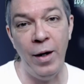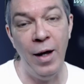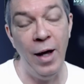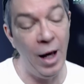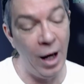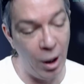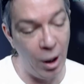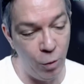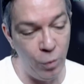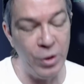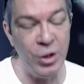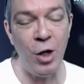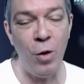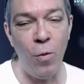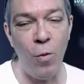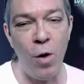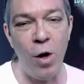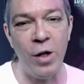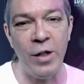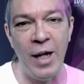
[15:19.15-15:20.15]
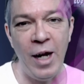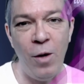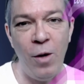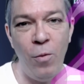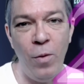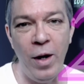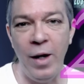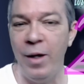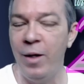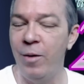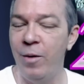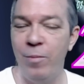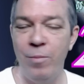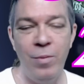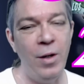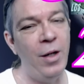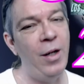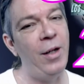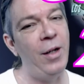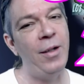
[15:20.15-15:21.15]
I wish it worked that way,
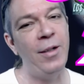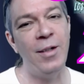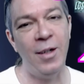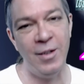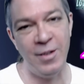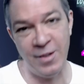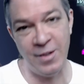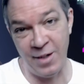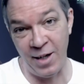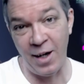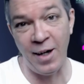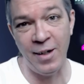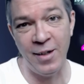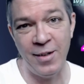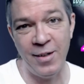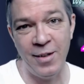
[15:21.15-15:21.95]
but it does not.